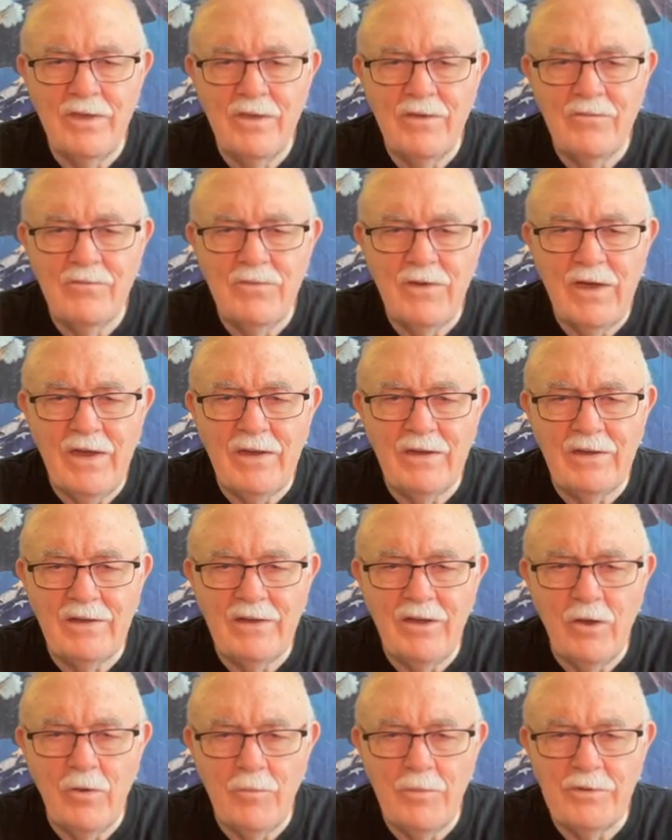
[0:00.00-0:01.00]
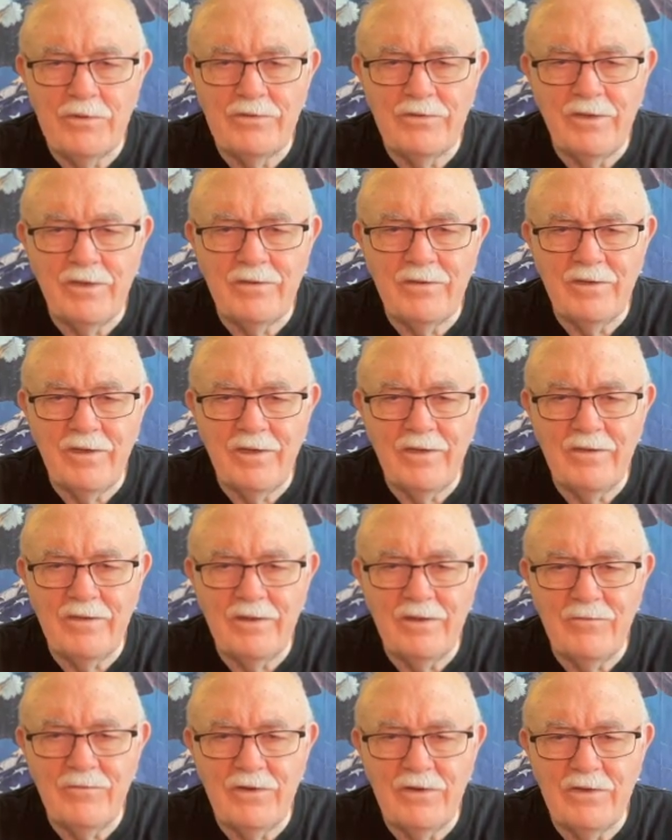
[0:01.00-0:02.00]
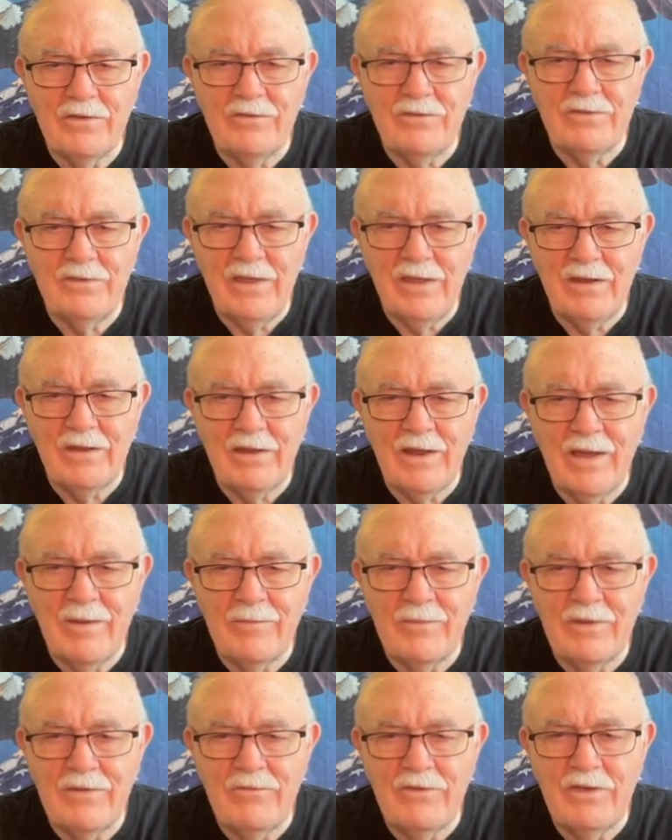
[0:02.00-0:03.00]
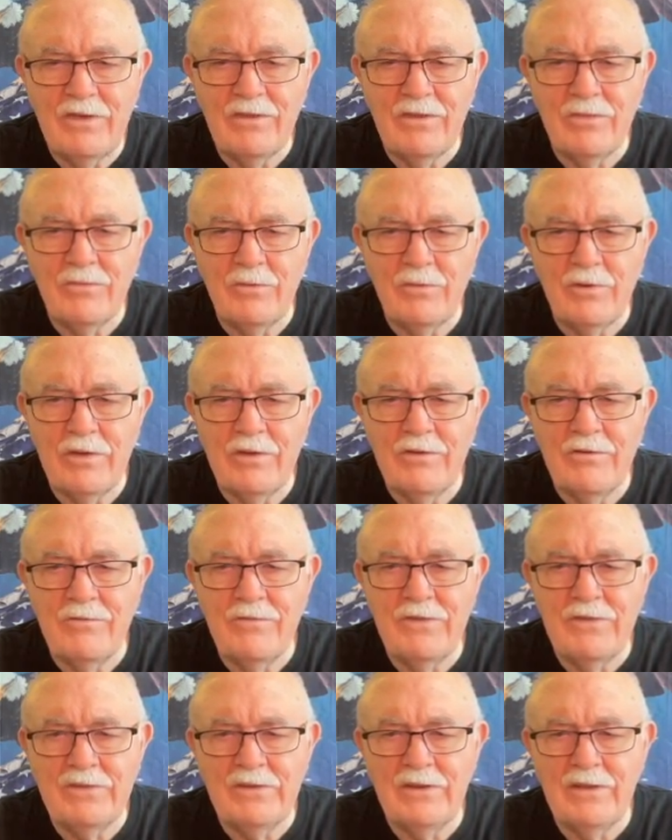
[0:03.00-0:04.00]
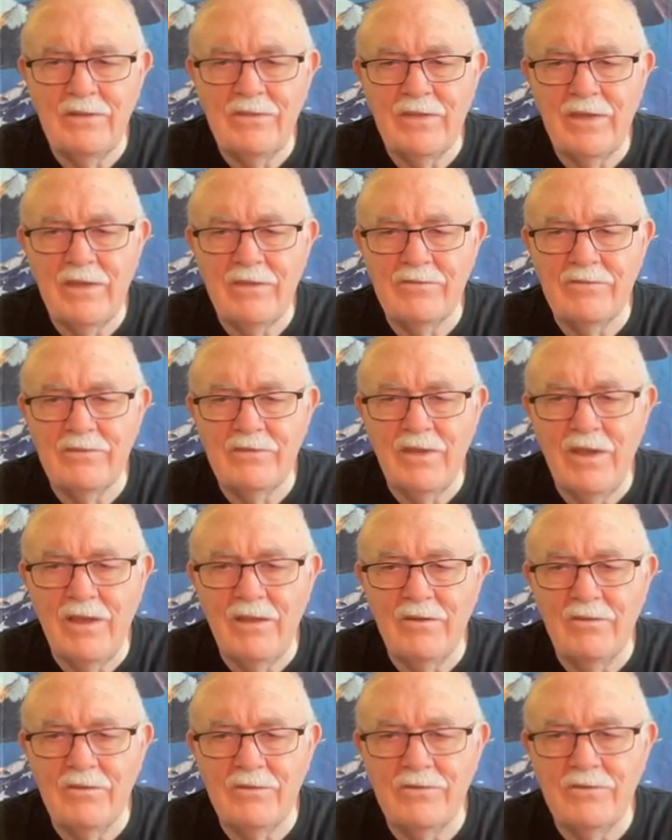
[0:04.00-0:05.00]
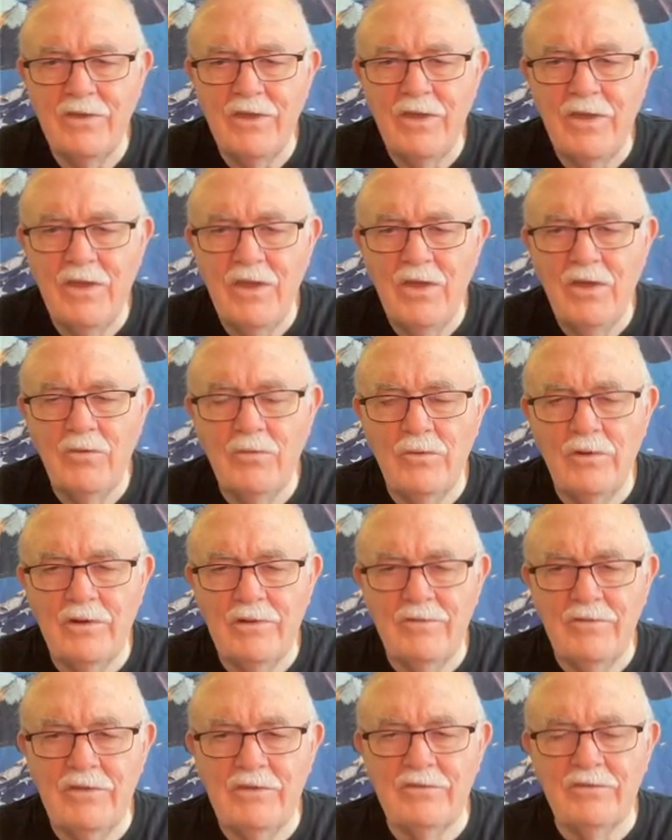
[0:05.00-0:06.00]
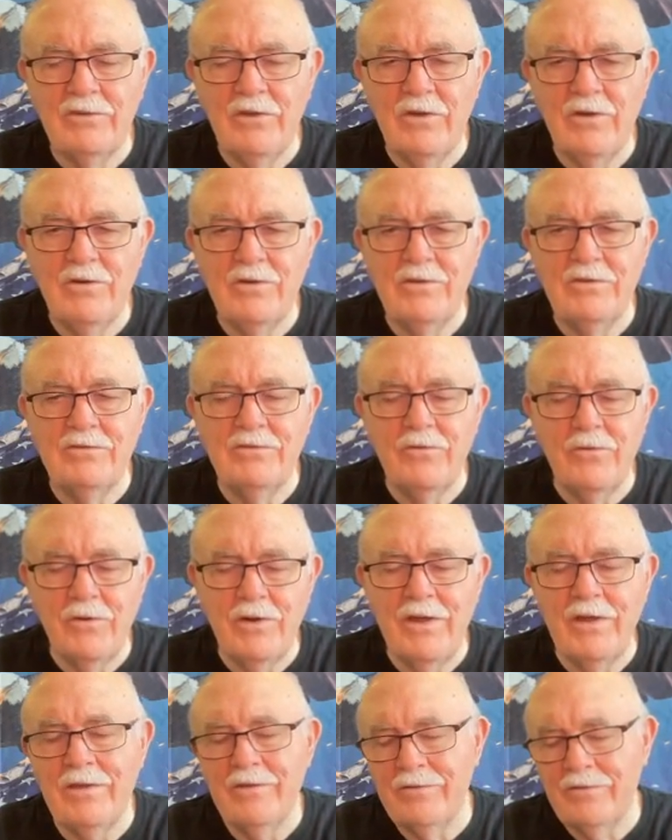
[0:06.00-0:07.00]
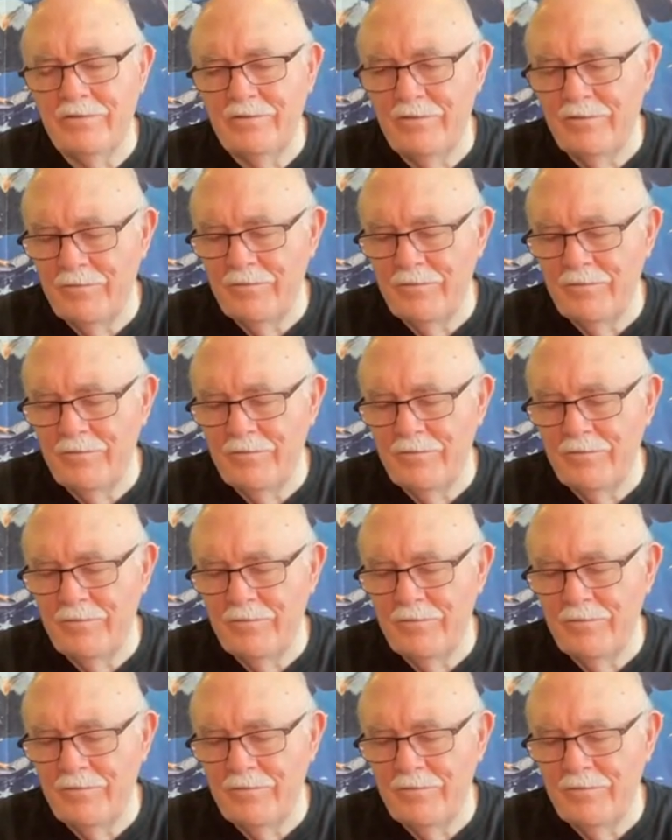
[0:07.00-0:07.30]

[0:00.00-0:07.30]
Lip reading: Finally, Open Society funds NetLab, giving it $315,000, one of its largest grants.